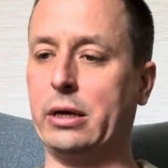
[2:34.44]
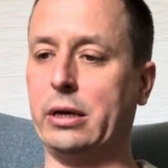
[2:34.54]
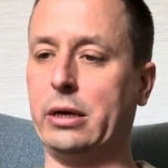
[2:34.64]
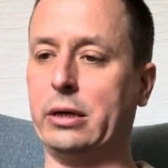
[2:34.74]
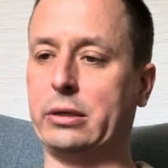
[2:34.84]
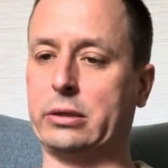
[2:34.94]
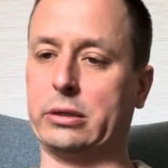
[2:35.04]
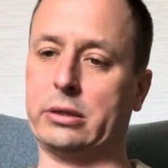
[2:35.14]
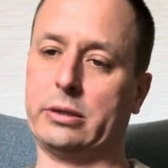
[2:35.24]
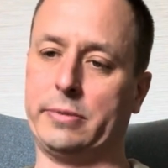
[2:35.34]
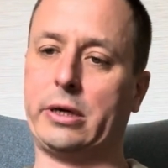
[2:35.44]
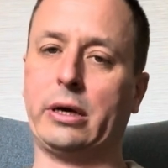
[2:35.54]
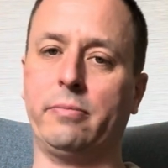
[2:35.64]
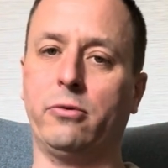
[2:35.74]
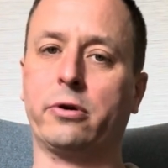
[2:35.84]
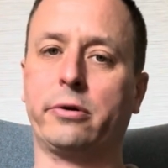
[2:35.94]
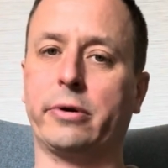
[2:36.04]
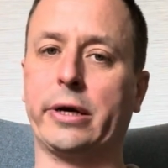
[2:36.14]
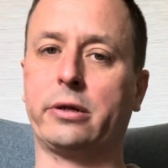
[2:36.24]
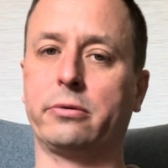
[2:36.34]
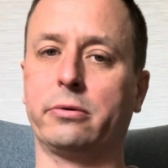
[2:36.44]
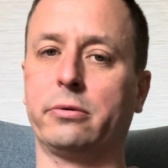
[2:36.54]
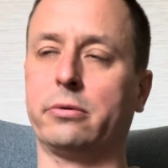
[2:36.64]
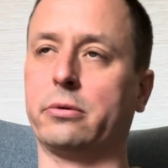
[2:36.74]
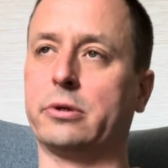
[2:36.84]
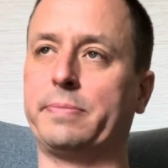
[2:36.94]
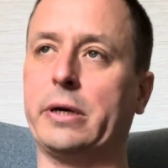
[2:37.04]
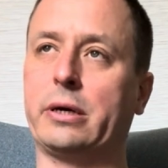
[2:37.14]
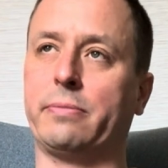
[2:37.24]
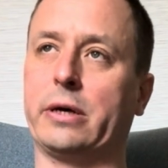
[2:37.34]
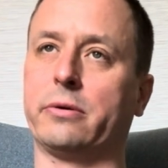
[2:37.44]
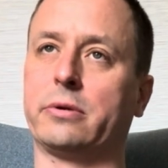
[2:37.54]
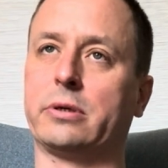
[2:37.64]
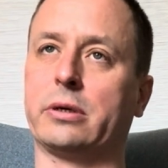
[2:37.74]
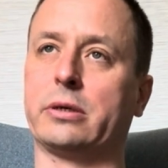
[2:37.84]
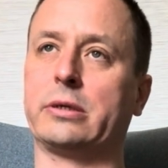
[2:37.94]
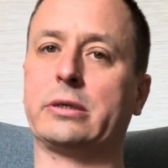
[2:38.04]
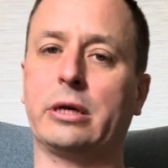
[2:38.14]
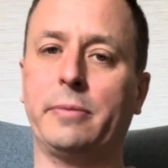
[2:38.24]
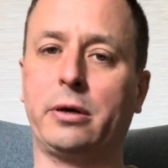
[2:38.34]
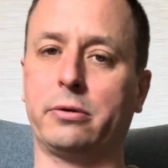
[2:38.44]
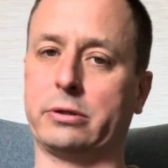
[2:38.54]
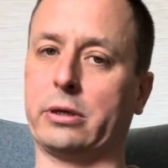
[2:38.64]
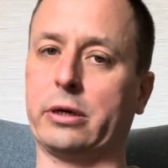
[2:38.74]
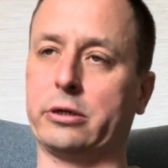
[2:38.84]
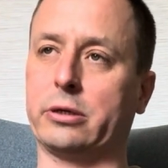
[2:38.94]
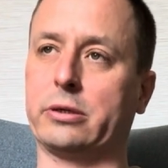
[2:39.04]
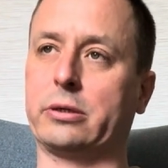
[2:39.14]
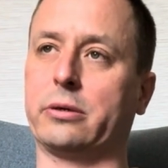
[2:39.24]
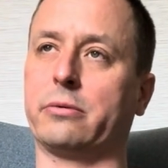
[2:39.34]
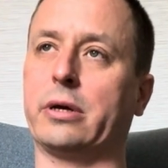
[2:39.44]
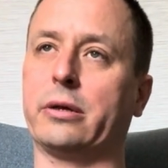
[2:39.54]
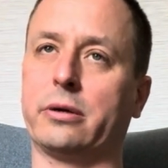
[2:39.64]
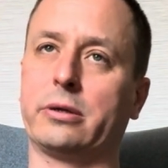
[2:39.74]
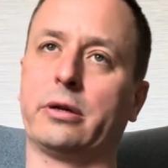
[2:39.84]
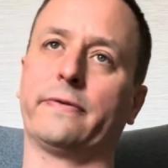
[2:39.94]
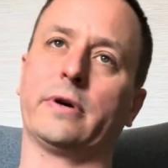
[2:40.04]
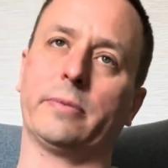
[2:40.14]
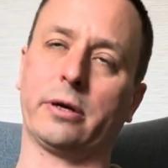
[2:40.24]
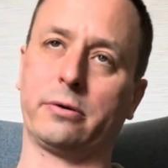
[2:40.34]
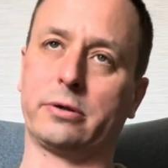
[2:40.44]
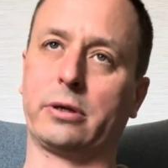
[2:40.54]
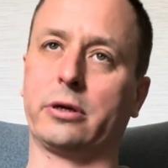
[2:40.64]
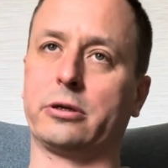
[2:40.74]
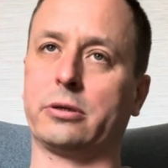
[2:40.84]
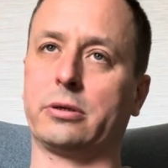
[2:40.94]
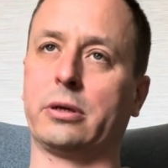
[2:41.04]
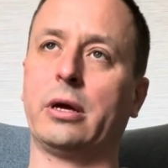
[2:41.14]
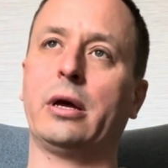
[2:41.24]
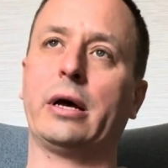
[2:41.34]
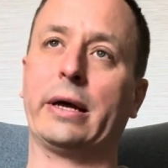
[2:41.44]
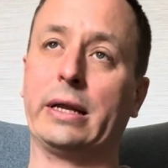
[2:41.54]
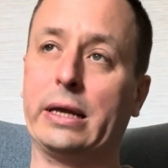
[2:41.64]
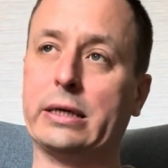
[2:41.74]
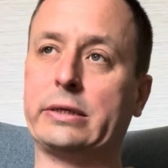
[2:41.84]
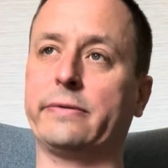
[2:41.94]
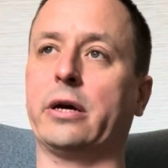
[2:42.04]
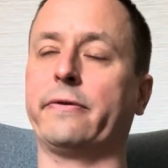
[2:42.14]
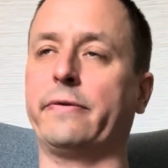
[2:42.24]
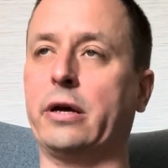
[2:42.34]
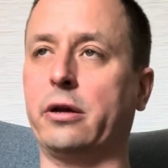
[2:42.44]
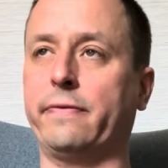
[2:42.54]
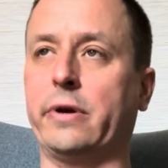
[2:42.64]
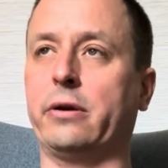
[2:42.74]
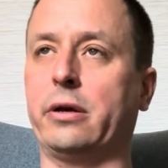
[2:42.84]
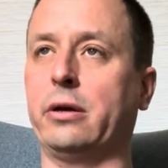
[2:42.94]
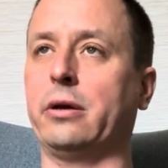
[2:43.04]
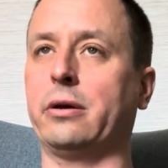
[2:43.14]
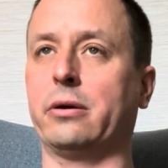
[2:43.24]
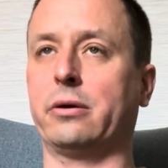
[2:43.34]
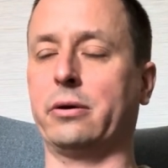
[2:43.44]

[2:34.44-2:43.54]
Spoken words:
it became more correct to speak about systemic constellations rather than a family constellation, unless we are very, very